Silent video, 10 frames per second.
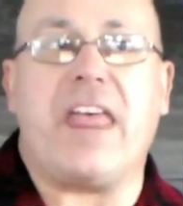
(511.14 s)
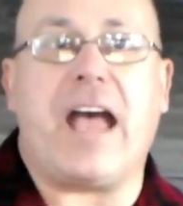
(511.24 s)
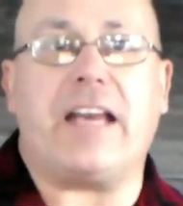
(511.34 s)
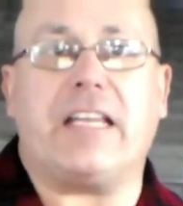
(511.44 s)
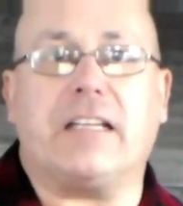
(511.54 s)

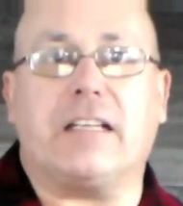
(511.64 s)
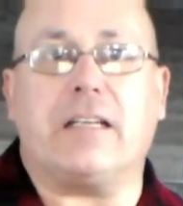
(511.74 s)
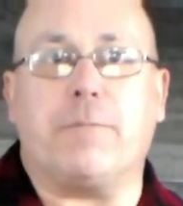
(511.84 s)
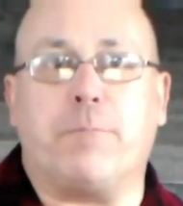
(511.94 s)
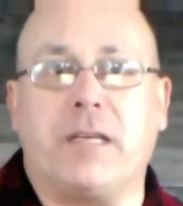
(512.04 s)
that
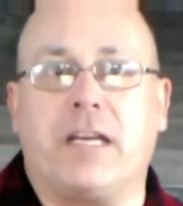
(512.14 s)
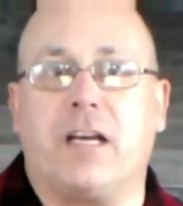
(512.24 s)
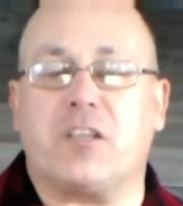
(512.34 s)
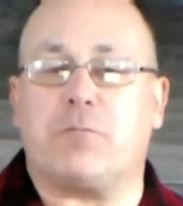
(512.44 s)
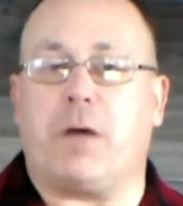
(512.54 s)

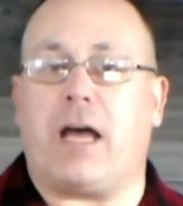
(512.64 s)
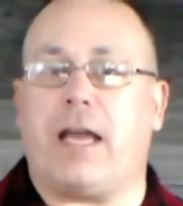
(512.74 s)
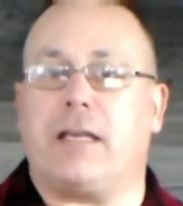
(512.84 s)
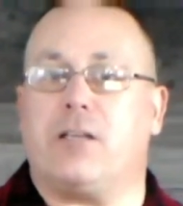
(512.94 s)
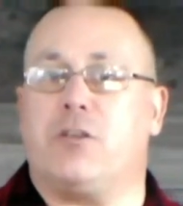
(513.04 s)
because
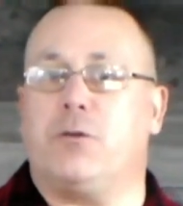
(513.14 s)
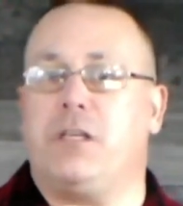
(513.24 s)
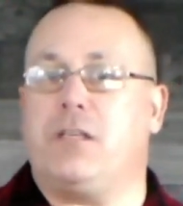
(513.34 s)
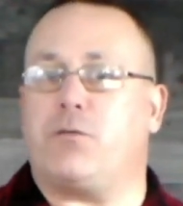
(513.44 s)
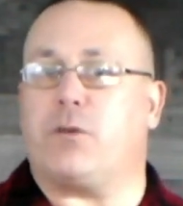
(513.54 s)
my
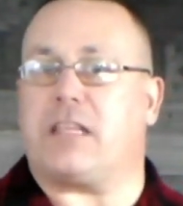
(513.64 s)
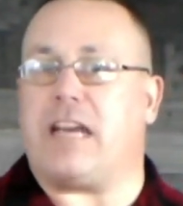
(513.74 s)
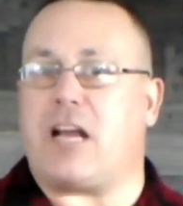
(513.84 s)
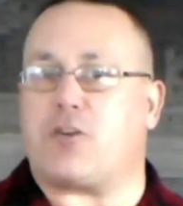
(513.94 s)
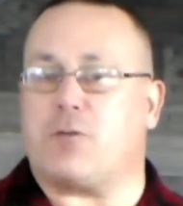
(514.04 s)
duties with
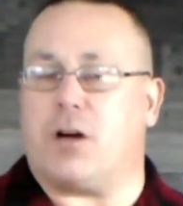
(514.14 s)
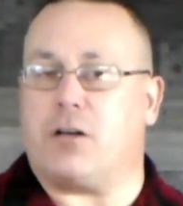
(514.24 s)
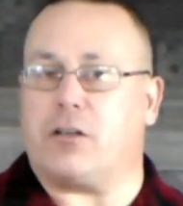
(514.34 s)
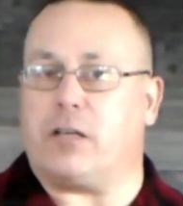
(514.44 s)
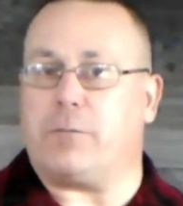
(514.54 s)
the National
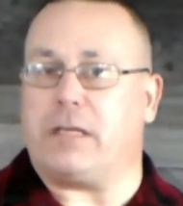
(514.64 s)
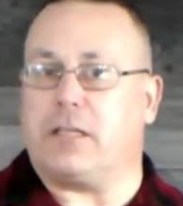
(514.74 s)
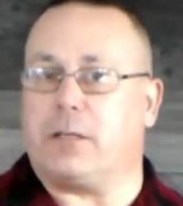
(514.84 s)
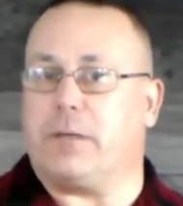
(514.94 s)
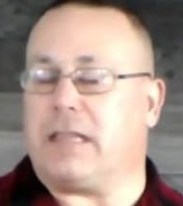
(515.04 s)
Guard are going to be
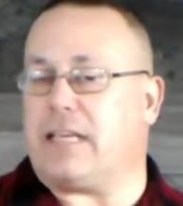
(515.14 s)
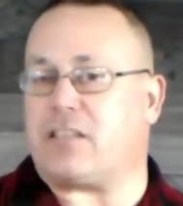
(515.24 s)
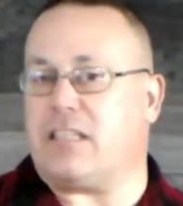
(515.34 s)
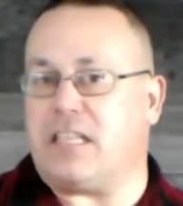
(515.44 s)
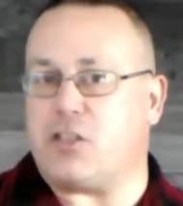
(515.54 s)
a little bit
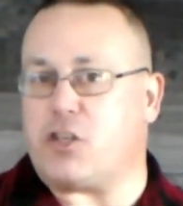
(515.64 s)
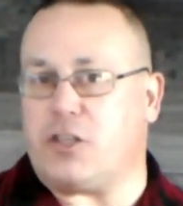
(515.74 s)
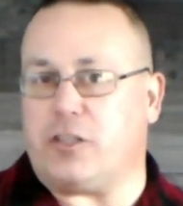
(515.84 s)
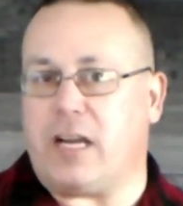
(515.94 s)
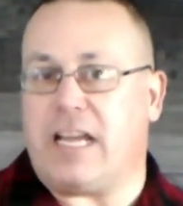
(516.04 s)
less than
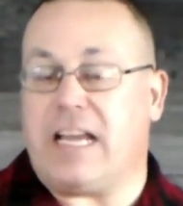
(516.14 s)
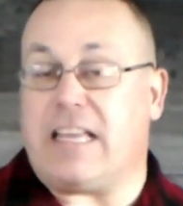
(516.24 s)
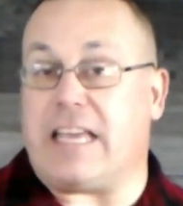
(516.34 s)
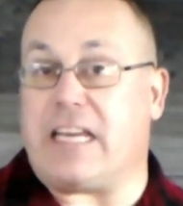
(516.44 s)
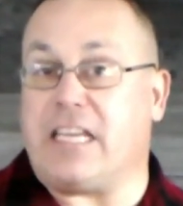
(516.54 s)
this year,
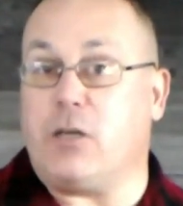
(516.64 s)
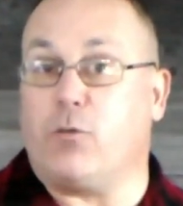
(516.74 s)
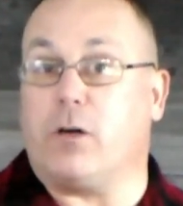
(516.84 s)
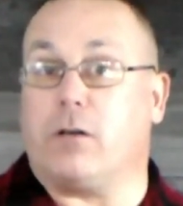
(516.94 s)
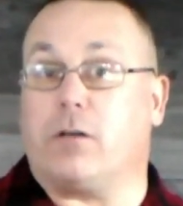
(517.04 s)
that
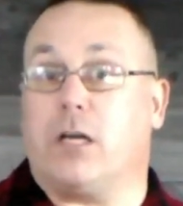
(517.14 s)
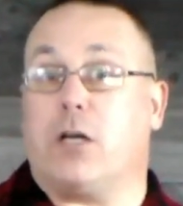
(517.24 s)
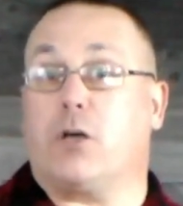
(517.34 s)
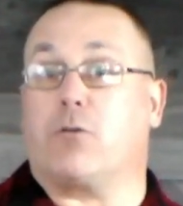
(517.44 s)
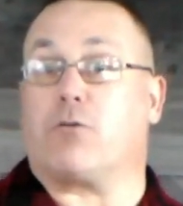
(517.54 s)
He will
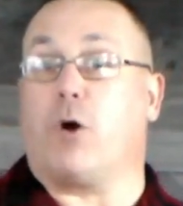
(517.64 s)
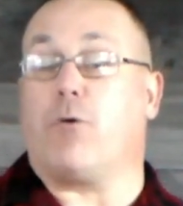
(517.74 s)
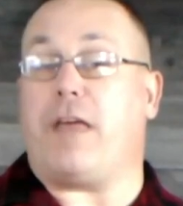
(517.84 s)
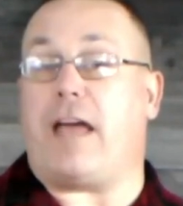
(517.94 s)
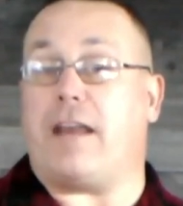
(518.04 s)

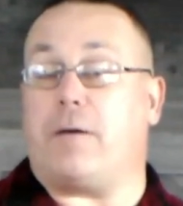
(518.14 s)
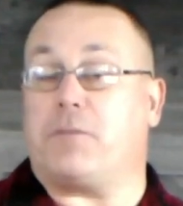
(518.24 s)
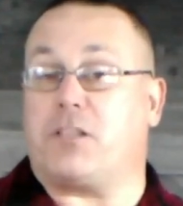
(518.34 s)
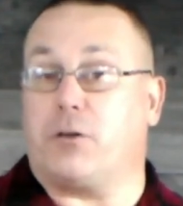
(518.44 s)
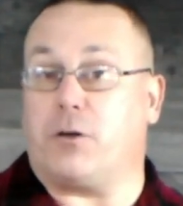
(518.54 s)
grow that. Now,
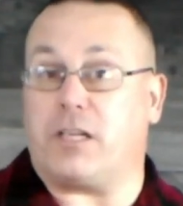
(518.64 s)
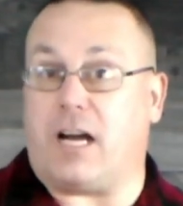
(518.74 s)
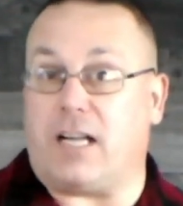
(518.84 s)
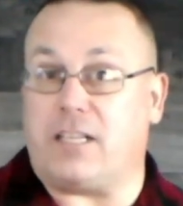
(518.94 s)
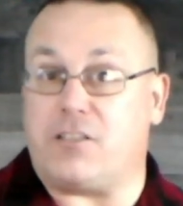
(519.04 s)
I'm still going
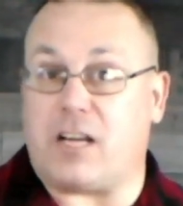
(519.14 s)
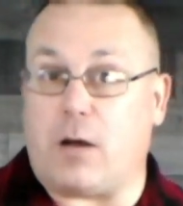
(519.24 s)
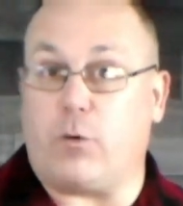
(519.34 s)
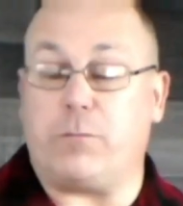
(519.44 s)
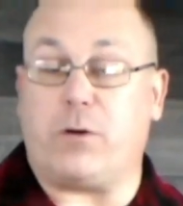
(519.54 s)
to college. I
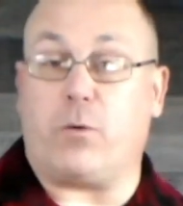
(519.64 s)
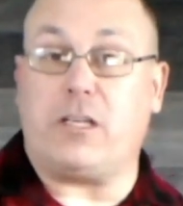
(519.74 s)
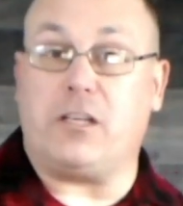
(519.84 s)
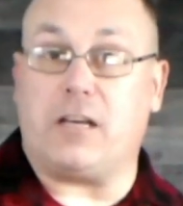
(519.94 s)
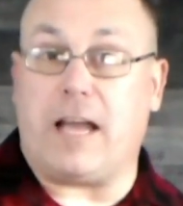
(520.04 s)
got
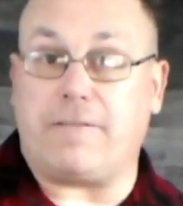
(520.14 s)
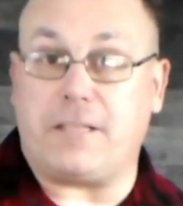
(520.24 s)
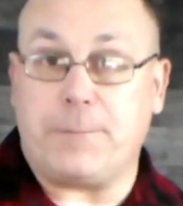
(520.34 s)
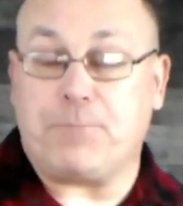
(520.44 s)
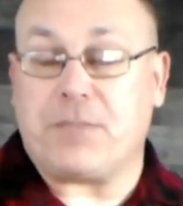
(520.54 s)
one year
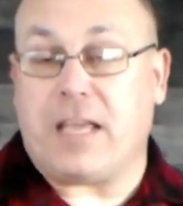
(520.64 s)
left